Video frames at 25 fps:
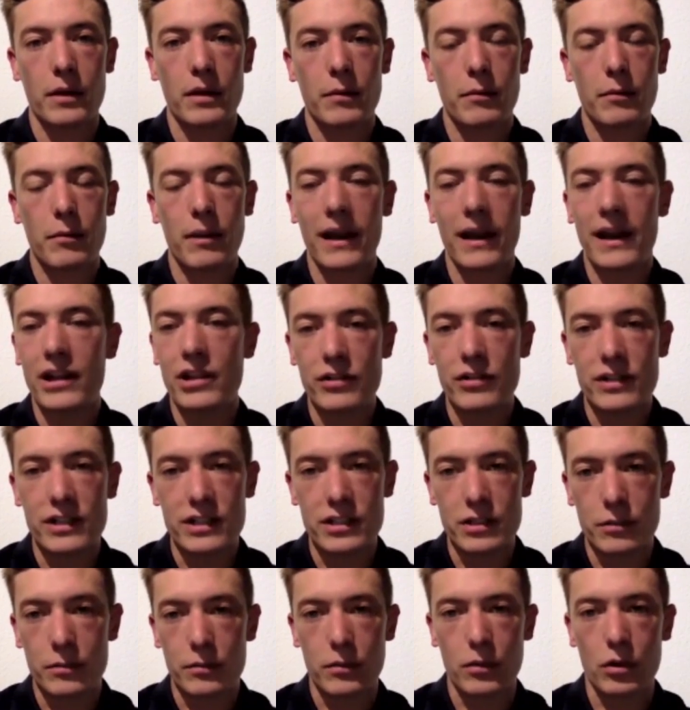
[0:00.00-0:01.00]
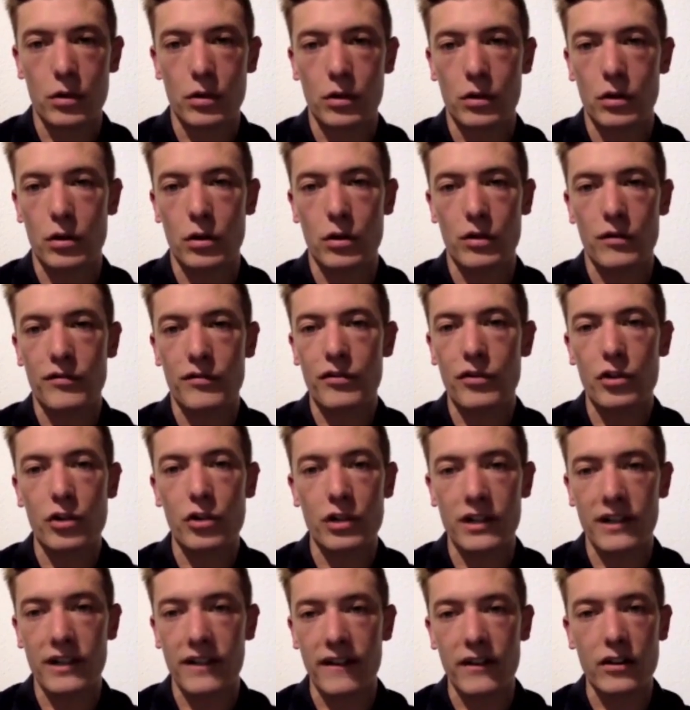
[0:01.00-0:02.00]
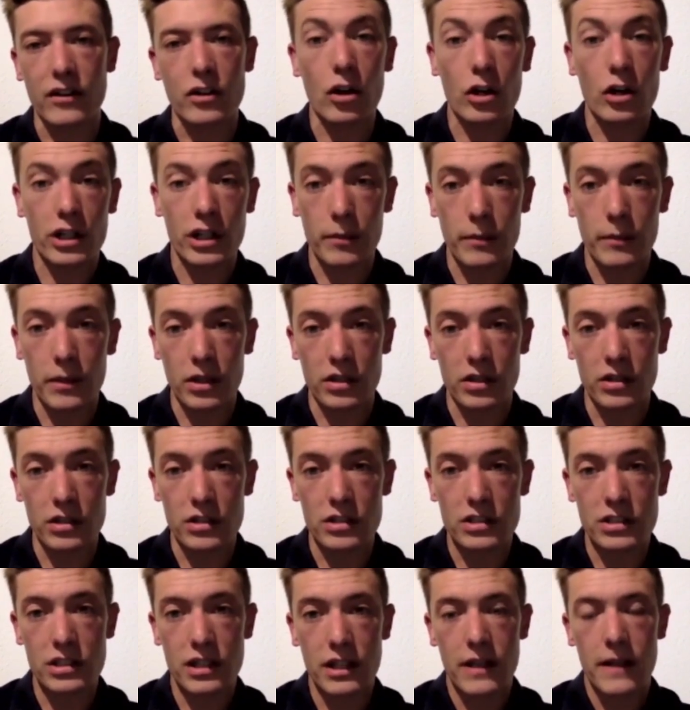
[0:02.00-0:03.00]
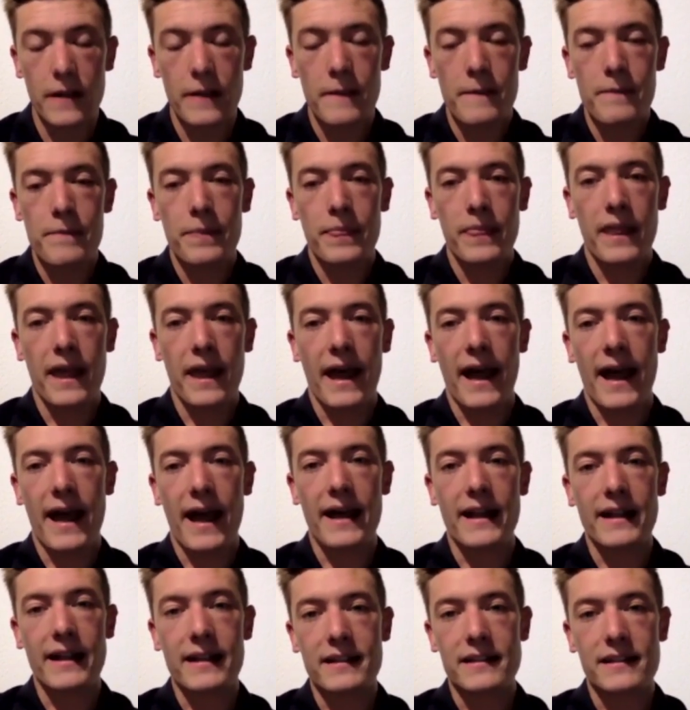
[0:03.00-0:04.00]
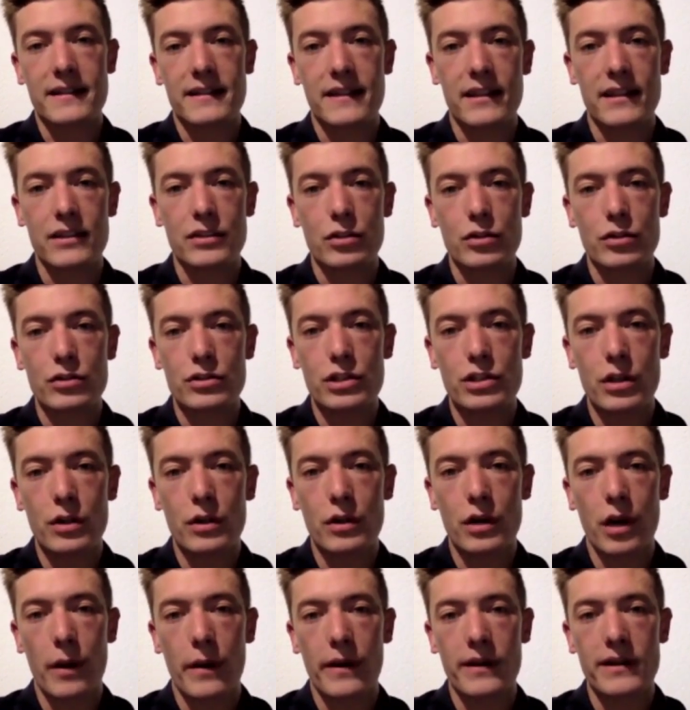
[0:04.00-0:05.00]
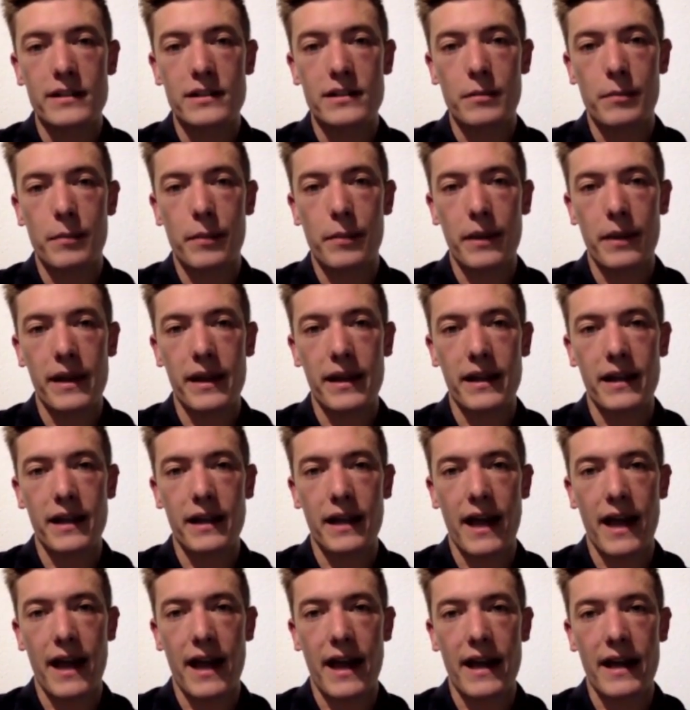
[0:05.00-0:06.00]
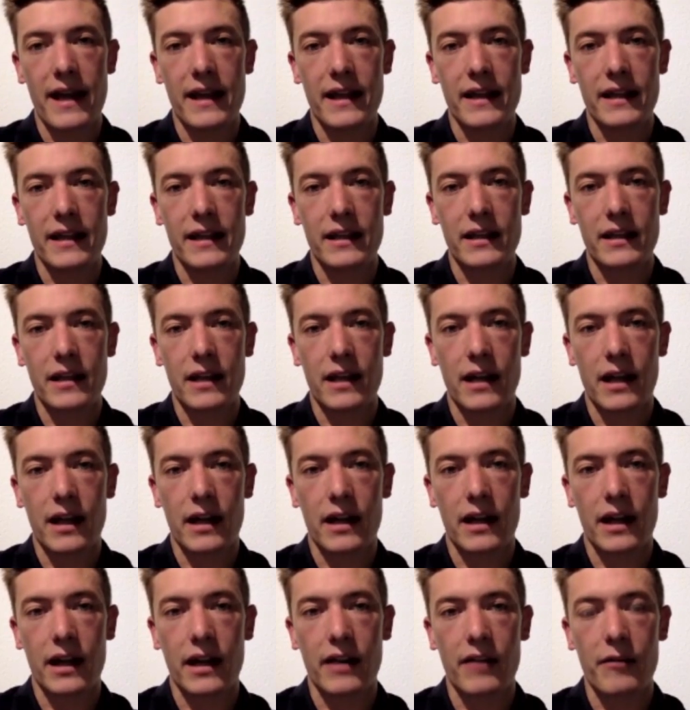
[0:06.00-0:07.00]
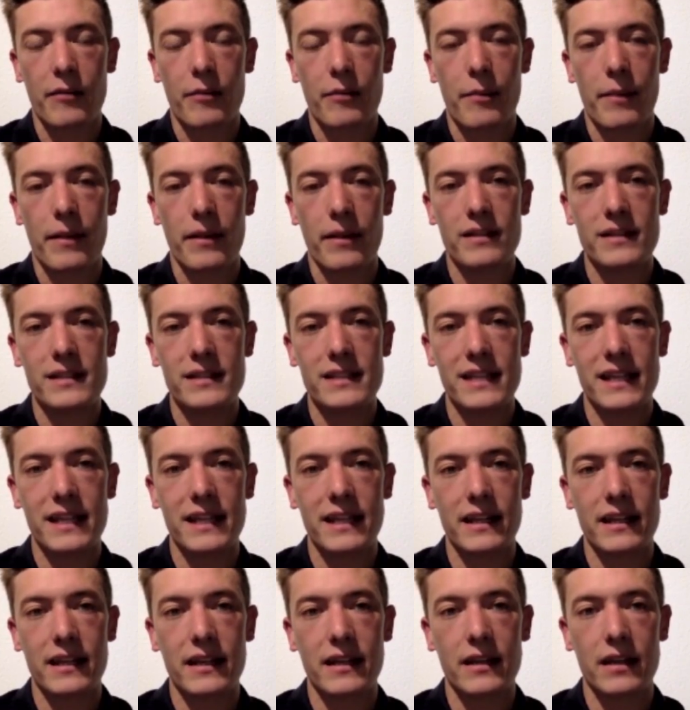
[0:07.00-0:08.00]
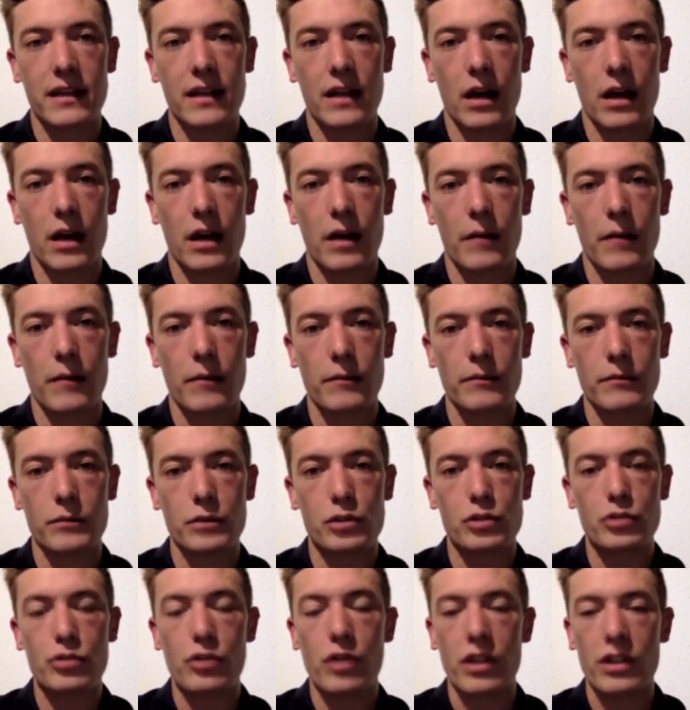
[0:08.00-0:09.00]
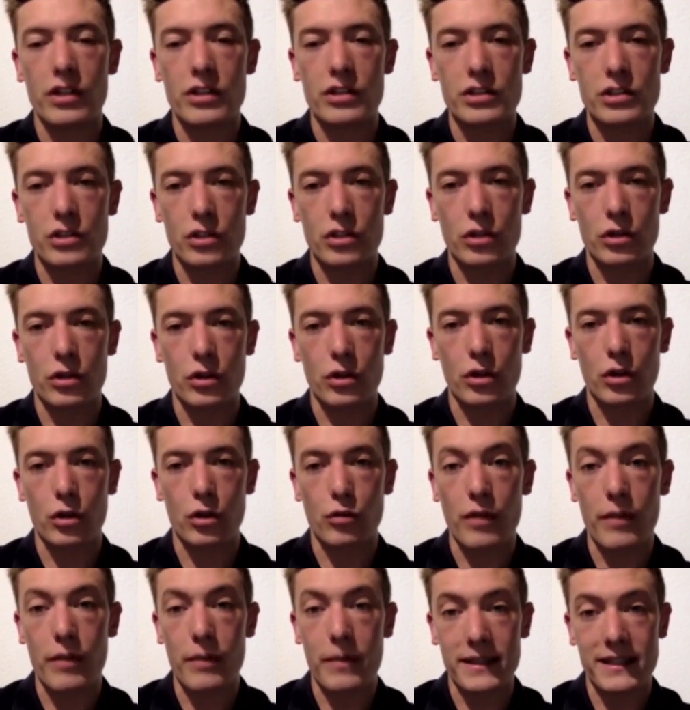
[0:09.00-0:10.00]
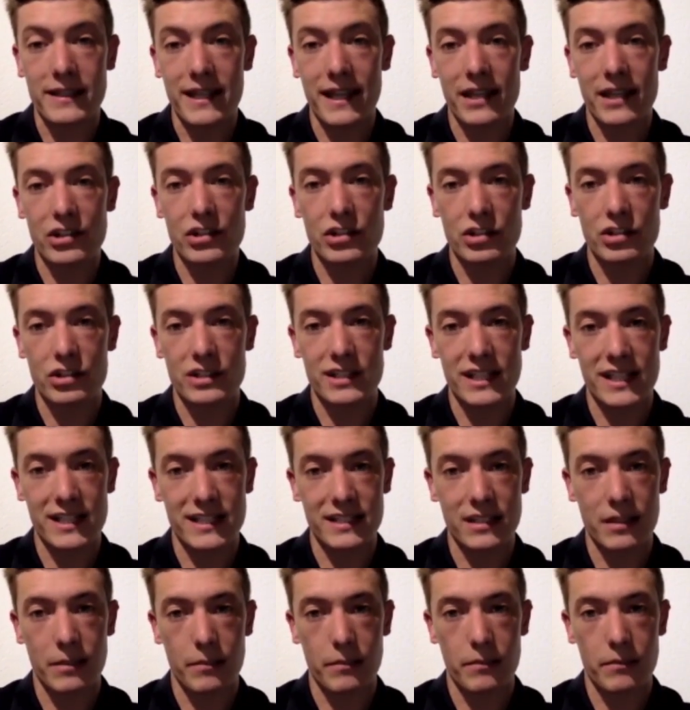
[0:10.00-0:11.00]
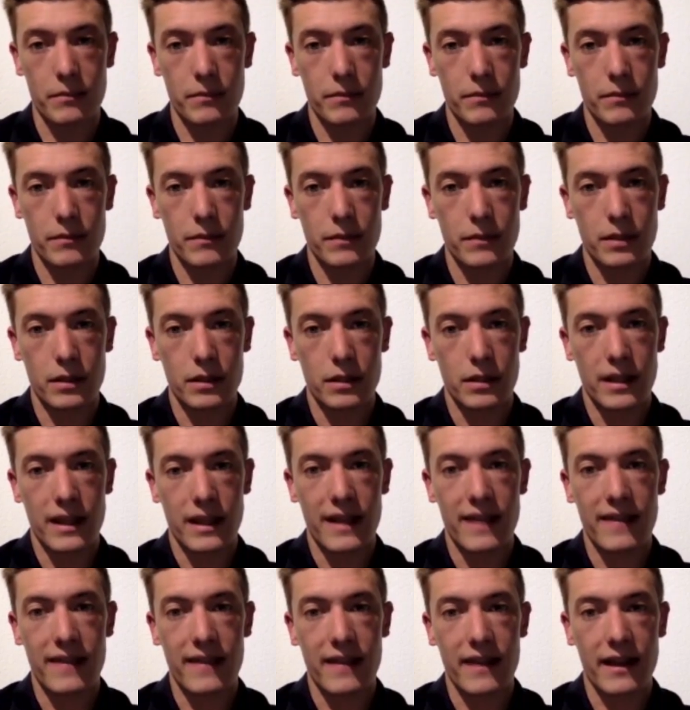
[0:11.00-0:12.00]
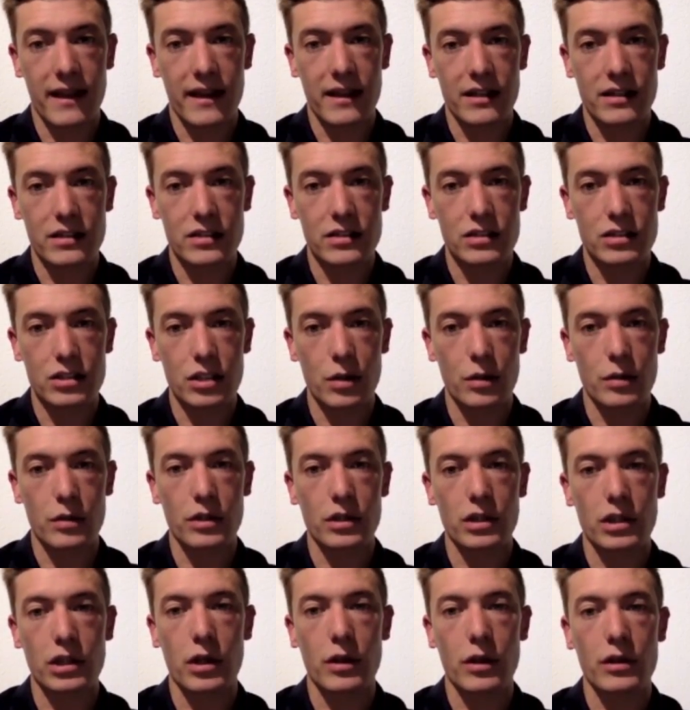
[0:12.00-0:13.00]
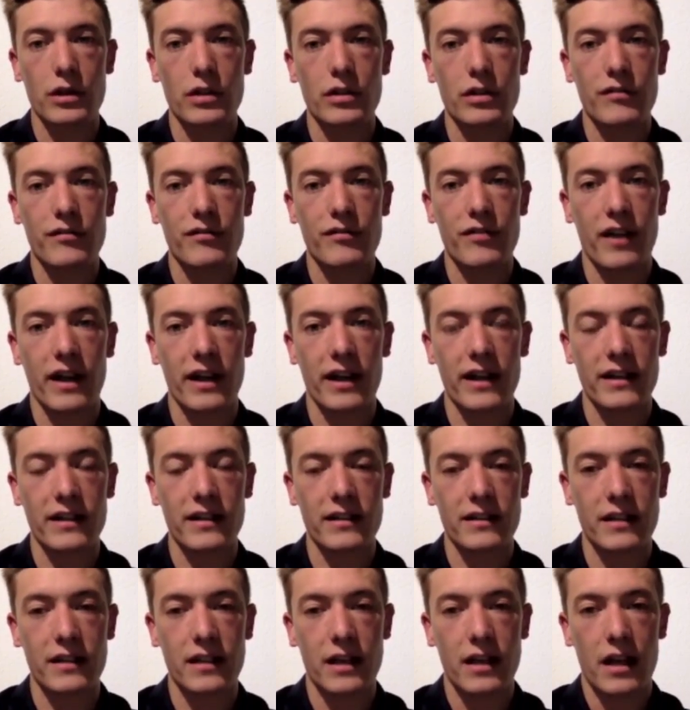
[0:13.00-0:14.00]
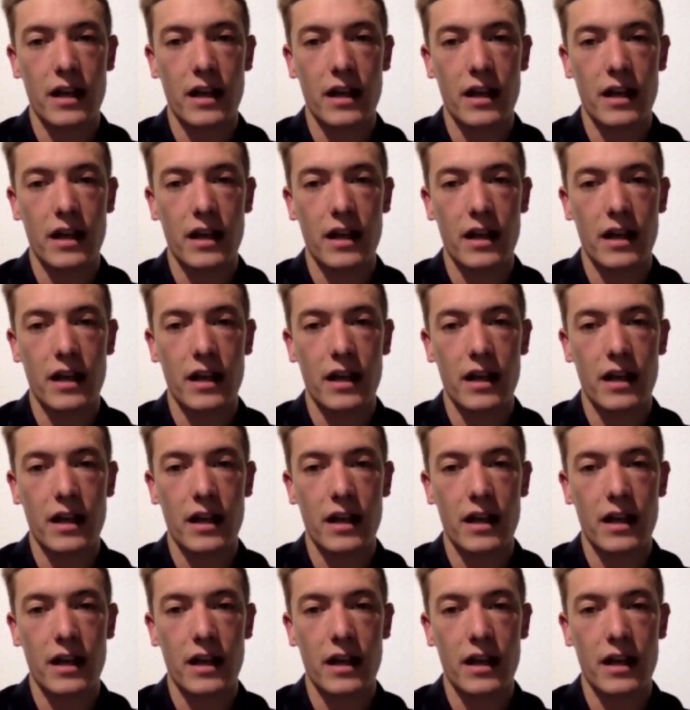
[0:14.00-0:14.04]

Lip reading: plagiarism or fraud in the documents, and there's also going to be a kind of built-in trust or reputation system in there. So you can find